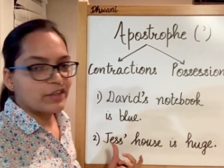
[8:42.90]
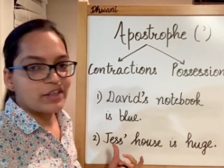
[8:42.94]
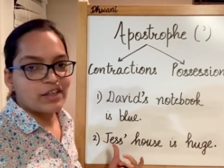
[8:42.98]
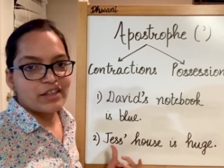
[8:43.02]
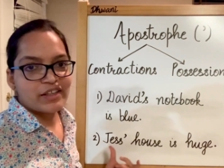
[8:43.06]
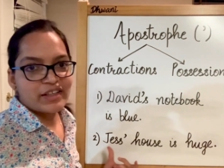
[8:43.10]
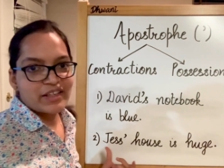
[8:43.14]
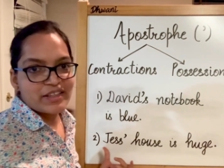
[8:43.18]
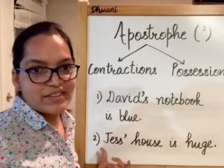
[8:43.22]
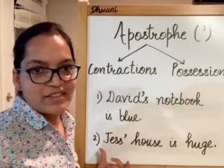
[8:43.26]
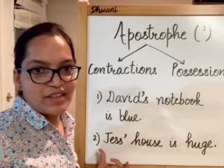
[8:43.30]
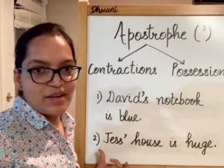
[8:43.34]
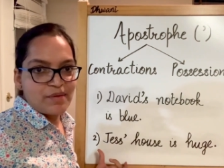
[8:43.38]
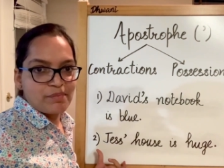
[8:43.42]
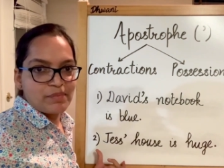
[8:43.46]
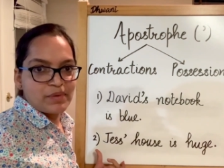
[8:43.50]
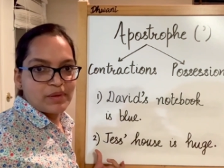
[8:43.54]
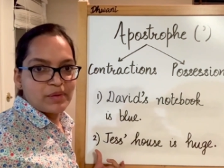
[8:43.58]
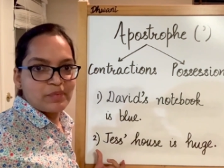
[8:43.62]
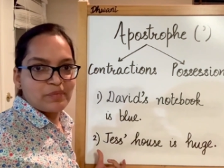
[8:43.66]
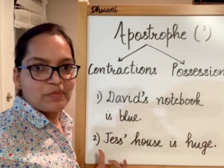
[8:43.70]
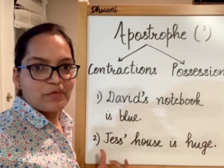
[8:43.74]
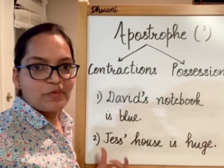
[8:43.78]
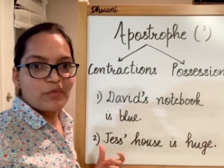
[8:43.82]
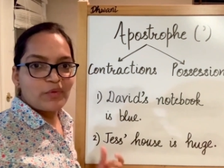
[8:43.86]
example.
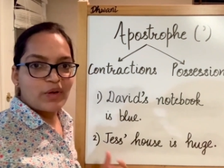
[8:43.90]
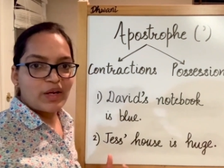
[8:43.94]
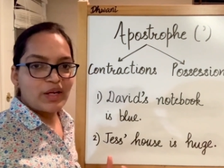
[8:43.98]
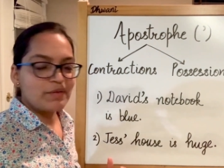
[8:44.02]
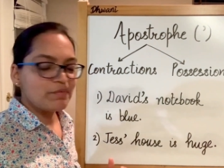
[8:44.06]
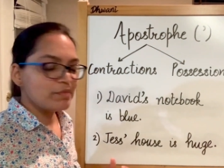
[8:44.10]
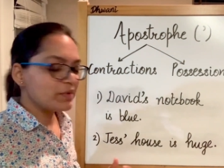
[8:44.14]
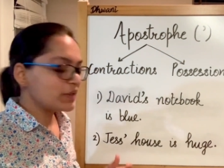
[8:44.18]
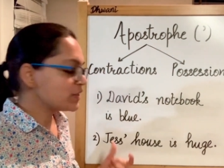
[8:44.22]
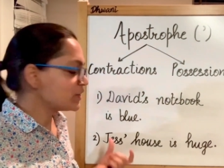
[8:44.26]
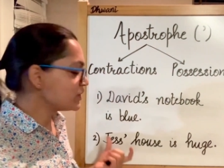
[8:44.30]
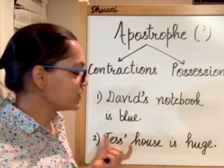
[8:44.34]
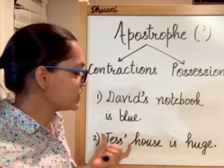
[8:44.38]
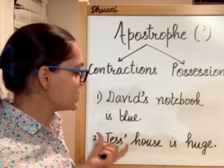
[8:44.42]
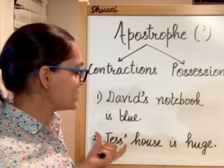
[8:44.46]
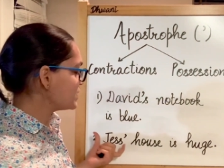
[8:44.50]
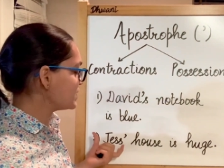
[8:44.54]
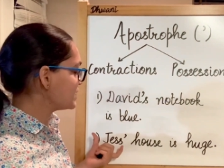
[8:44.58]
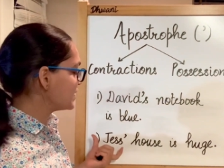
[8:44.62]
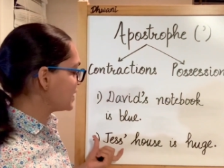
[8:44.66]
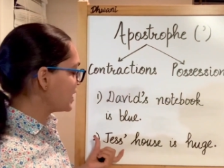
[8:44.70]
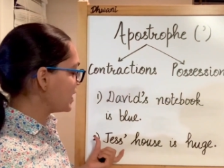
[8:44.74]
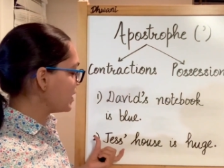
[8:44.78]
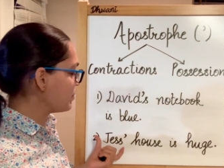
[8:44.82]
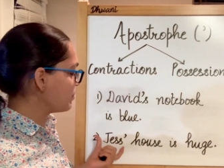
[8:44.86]
Why? Because this
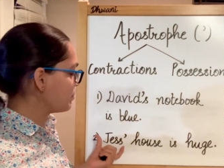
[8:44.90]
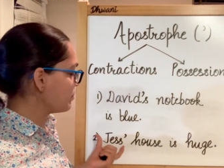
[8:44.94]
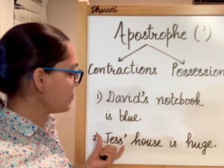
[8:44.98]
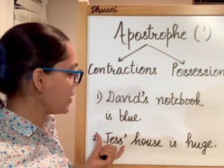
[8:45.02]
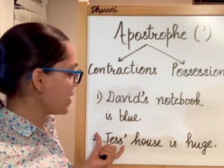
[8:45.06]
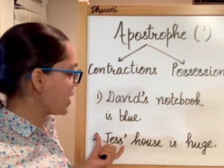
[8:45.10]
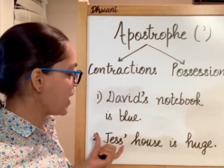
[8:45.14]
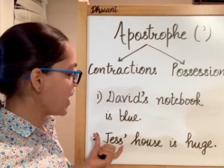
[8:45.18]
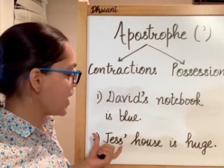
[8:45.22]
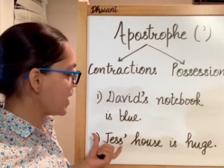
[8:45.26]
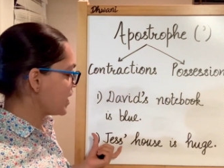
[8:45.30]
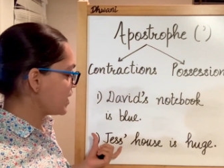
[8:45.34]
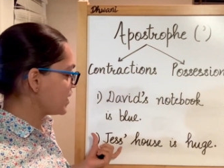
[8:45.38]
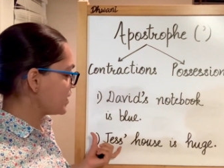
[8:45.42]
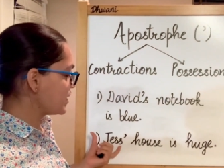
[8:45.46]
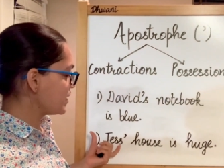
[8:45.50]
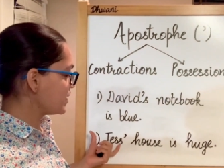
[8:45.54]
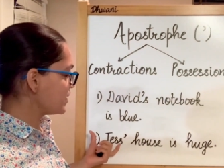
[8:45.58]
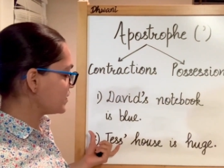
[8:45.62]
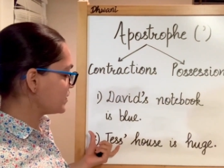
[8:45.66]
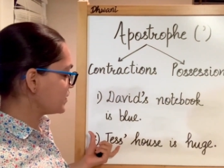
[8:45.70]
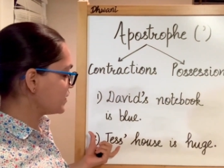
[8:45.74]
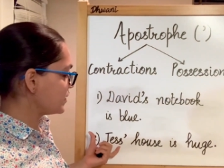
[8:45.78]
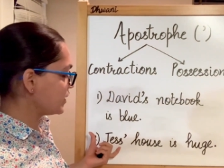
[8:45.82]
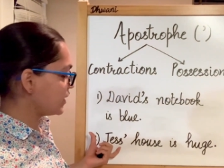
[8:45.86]
name has
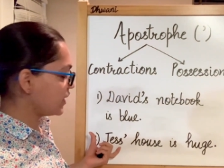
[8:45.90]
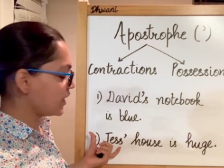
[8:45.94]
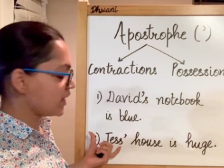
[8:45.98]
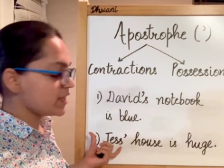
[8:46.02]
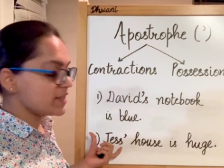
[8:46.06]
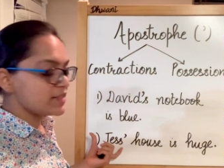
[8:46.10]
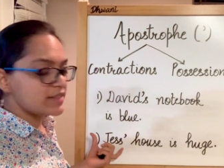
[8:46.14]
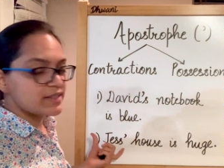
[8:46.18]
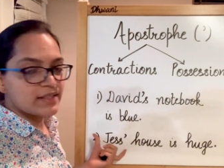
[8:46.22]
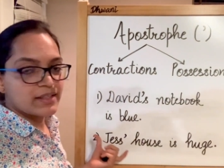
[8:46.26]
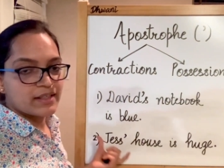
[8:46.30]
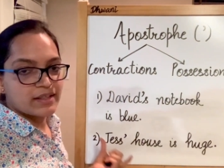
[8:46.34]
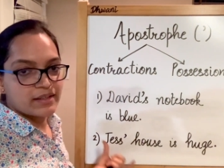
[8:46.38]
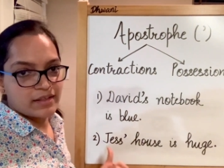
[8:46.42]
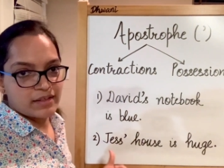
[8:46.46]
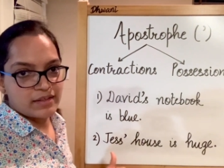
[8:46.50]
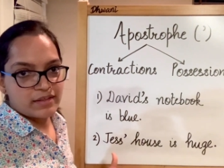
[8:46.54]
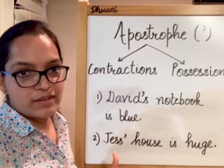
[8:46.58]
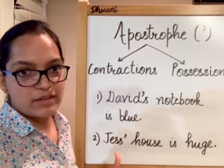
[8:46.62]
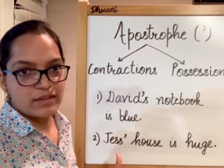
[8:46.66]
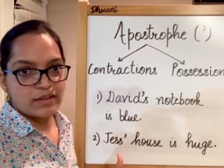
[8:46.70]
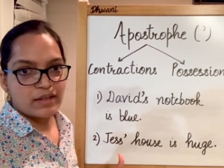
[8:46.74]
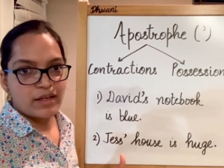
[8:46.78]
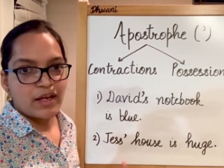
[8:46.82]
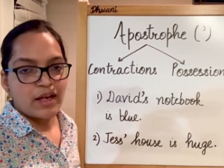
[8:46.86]
an S in it.
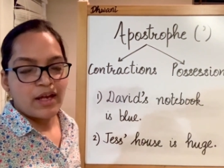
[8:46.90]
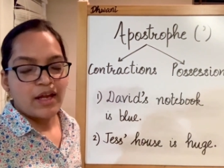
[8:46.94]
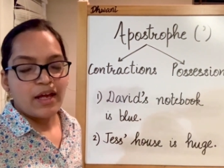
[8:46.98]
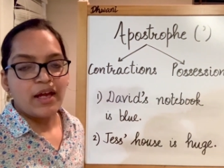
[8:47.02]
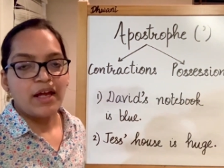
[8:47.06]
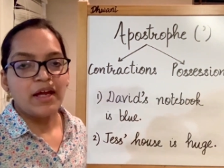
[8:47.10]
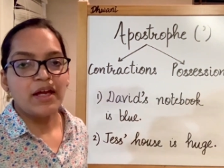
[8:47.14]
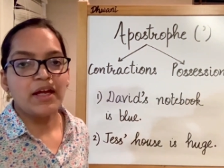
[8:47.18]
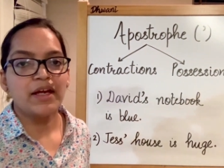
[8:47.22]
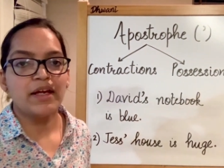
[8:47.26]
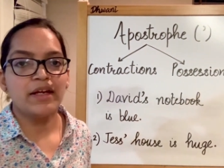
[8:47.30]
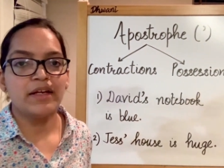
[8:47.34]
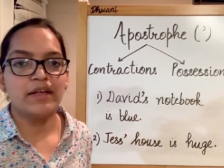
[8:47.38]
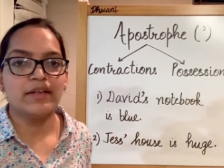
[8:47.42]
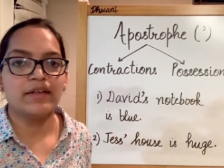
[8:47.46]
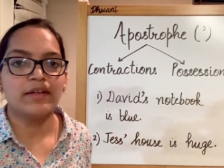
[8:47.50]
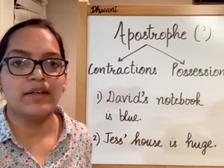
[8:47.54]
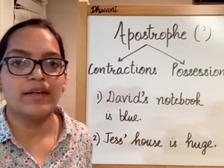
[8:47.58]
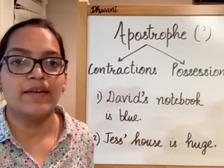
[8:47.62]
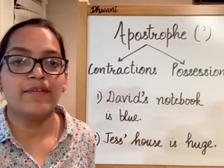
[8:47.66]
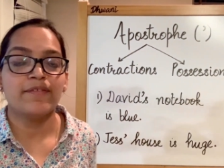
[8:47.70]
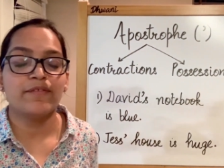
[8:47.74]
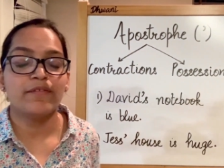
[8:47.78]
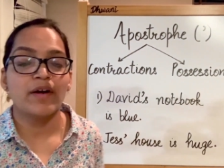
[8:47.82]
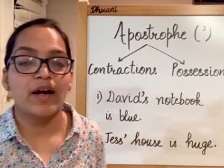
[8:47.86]
And if
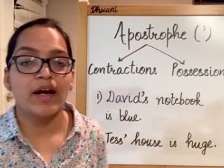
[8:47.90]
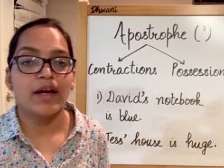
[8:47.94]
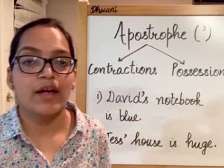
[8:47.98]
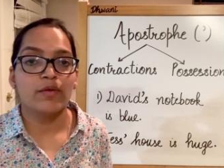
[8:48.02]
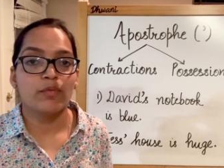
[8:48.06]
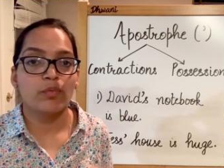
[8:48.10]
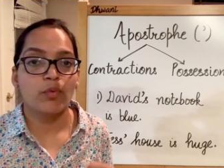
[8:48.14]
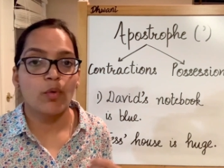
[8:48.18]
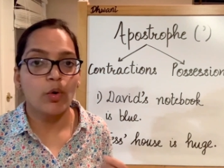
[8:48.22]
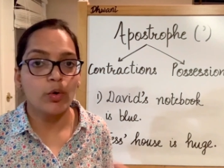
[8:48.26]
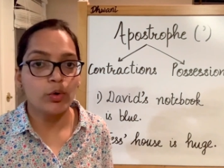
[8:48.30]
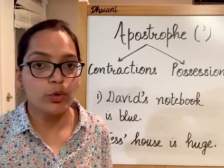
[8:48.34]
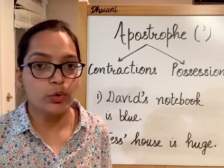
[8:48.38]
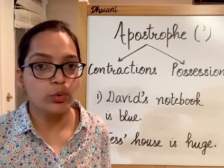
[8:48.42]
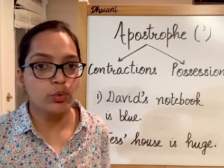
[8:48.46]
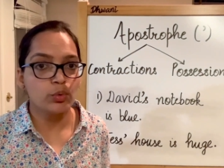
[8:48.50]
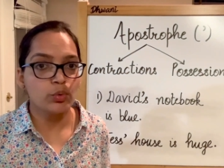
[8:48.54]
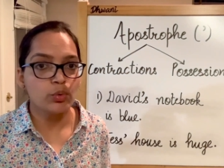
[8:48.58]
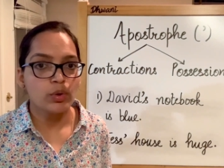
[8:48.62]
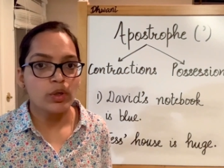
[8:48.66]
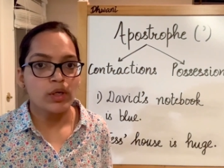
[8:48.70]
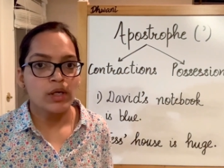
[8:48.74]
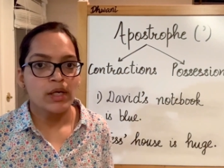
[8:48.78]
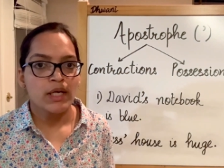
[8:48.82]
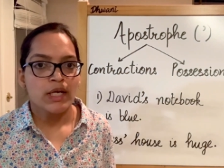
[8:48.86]
I want to
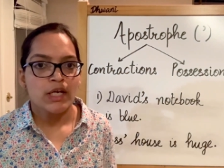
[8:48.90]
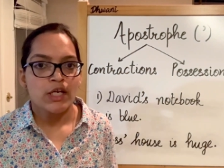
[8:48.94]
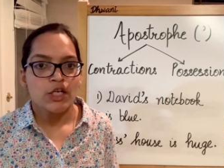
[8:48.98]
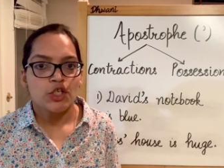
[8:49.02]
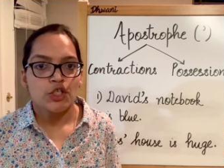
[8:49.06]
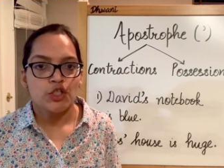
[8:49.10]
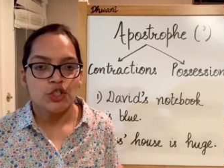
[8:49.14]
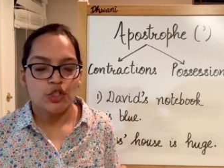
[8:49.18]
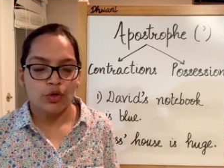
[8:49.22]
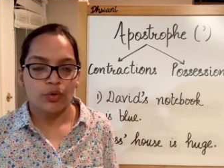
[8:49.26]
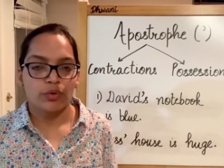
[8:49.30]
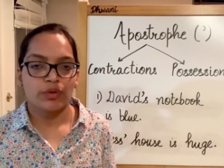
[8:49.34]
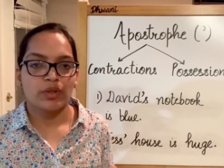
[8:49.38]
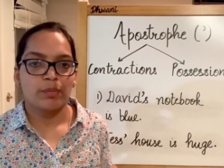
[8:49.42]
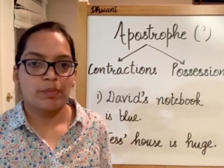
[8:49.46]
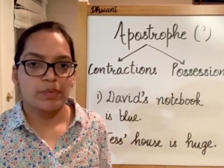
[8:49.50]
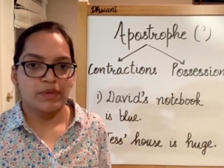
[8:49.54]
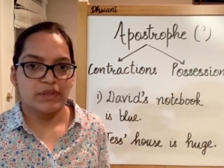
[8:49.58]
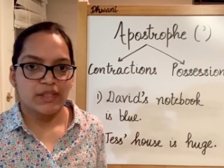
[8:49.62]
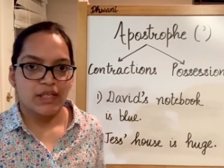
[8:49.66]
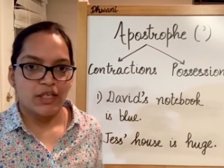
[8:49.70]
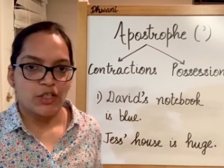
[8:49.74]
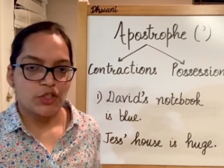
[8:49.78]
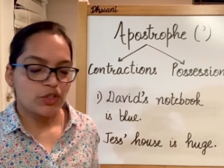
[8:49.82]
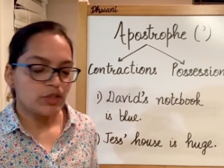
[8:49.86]
show the
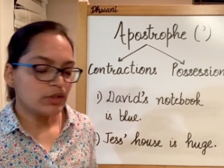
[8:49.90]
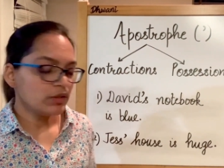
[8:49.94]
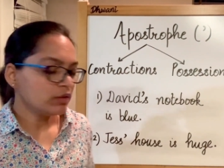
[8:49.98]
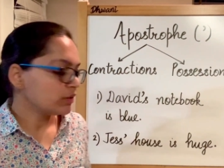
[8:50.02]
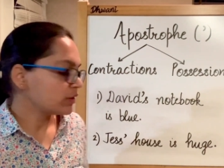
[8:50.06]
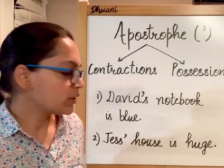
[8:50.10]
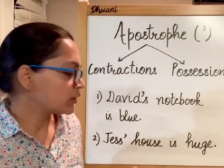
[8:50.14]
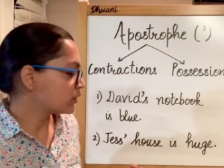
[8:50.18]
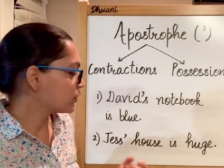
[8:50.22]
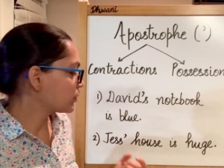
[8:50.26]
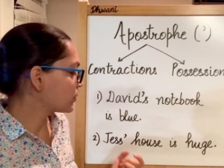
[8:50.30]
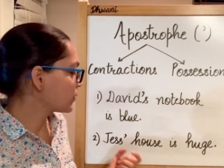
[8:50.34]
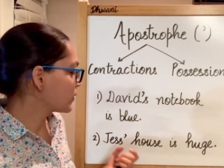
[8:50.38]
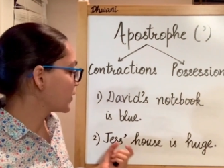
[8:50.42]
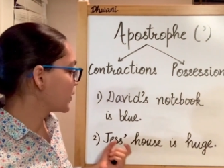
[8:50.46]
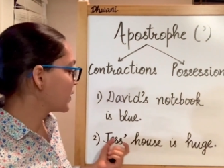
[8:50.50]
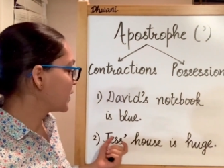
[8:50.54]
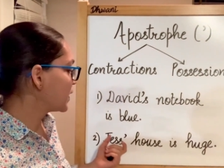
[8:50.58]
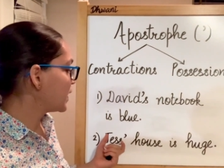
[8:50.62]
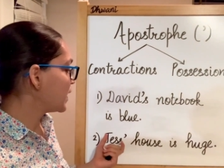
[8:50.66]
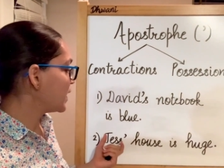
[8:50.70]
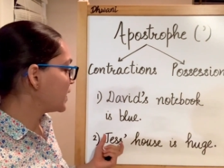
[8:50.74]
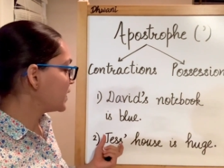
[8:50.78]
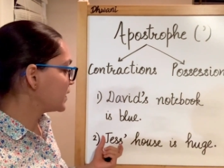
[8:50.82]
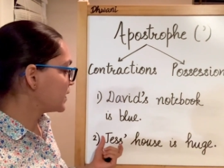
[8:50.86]
possession,
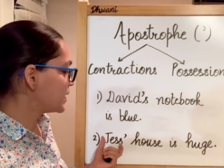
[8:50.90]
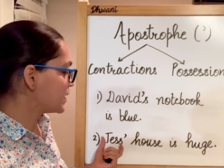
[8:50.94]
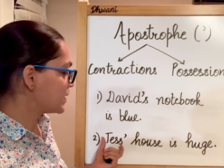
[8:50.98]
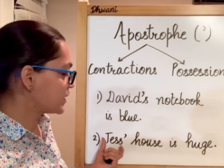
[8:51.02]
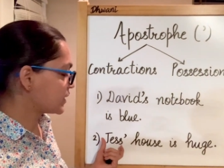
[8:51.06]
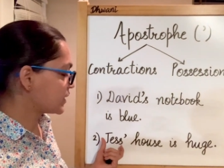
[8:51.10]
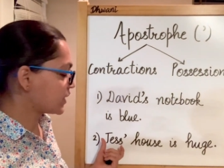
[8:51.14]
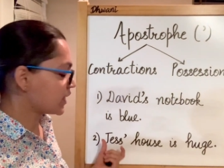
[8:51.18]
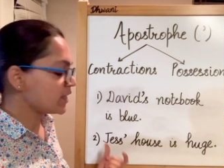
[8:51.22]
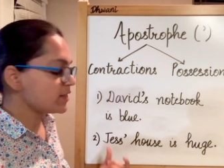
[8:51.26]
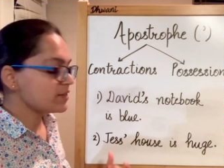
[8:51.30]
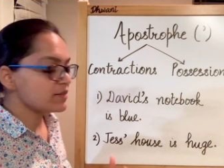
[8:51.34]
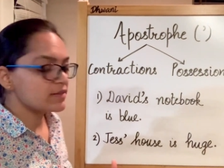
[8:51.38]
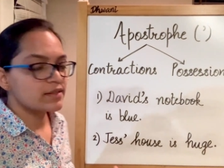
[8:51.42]
in this case,